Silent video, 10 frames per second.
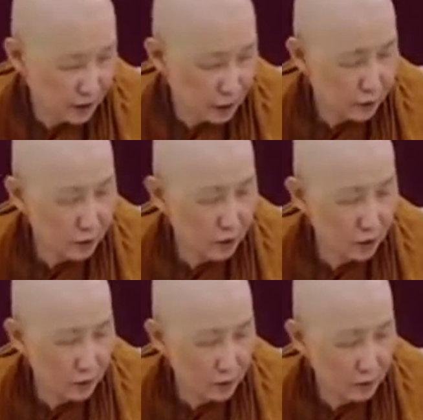to not
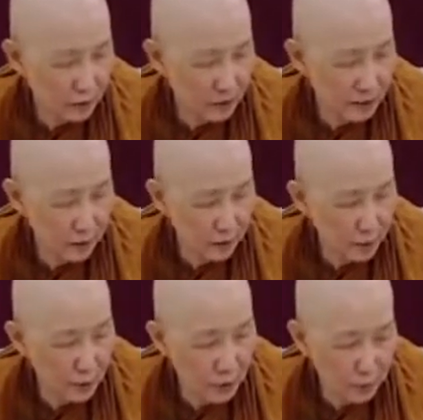only
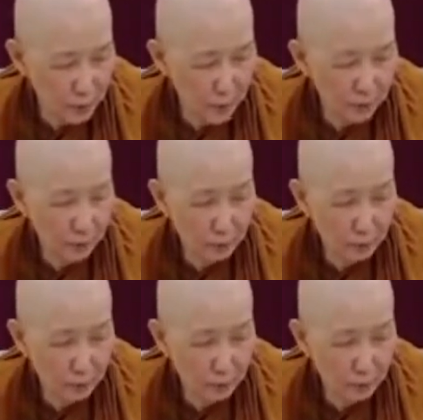support both